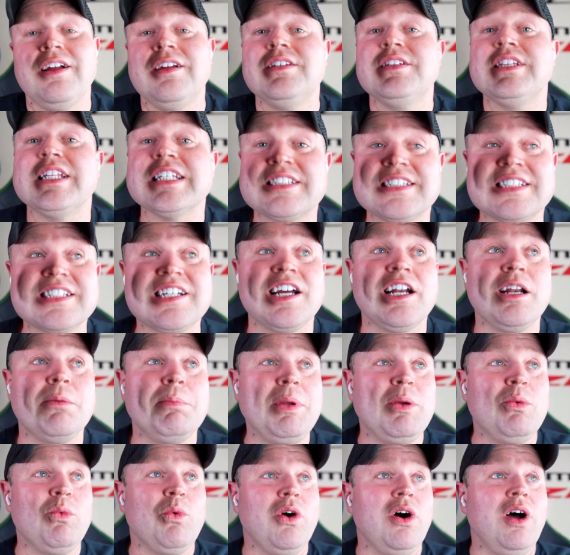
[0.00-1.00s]
This is going to be
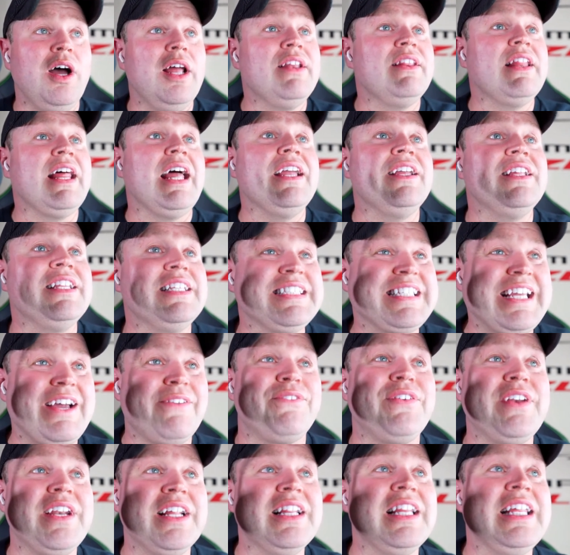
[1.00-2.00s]
one that
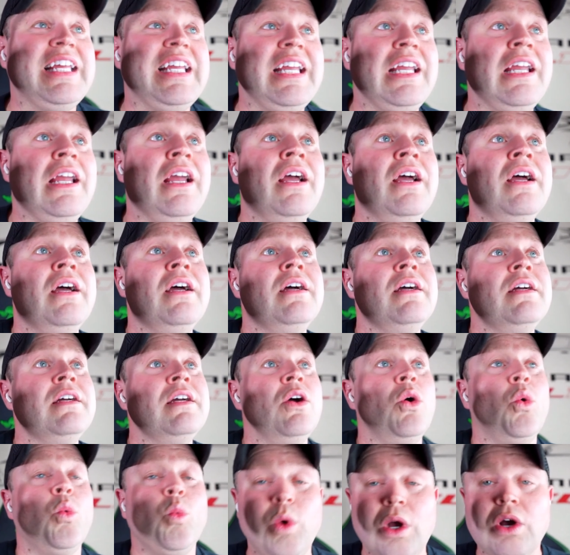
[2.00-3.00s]
definitely
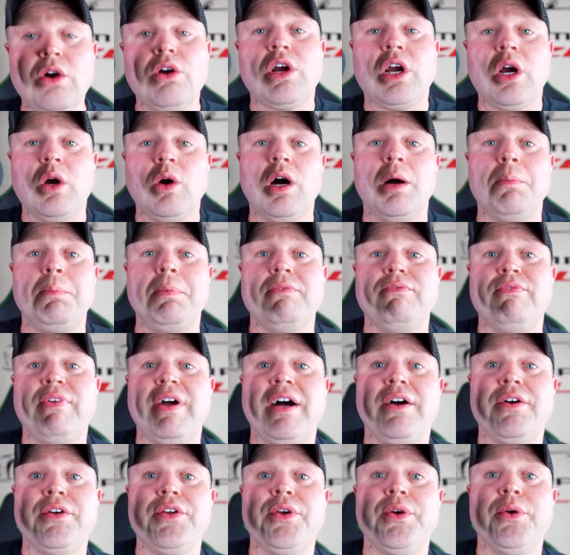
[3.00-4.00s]
will go up in
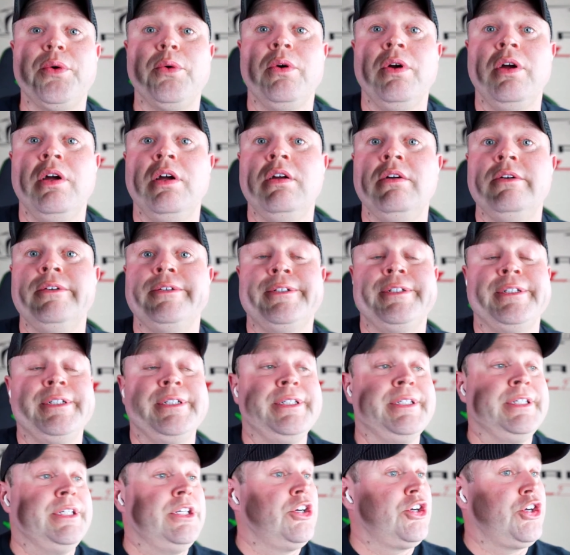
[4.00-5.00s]
value.
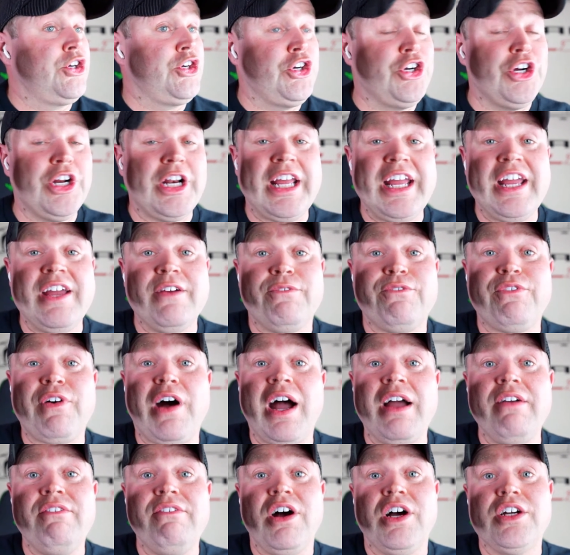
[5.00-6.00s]
Could it hit
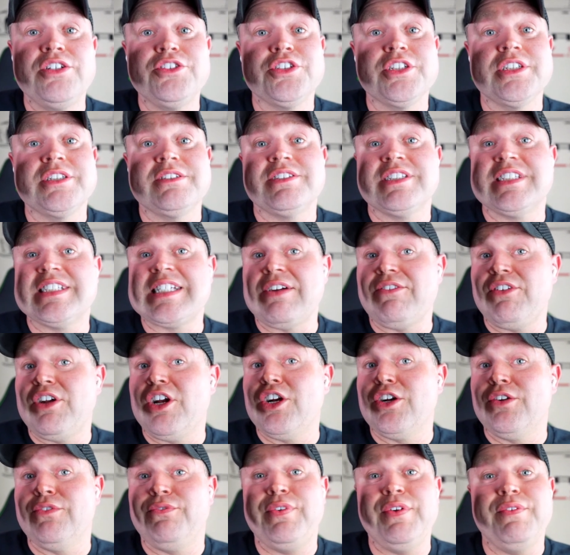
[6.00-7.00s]
500,
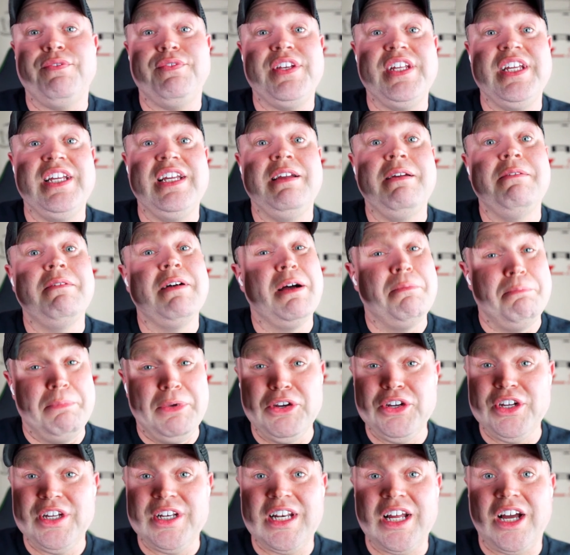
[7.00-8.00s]
750, a
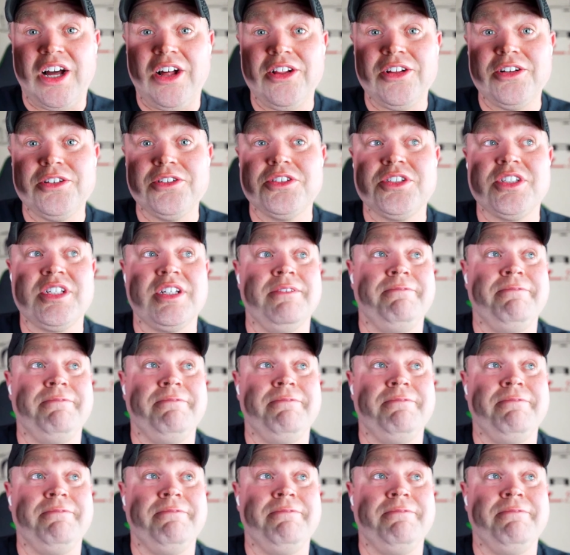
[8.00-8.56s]
million dollars?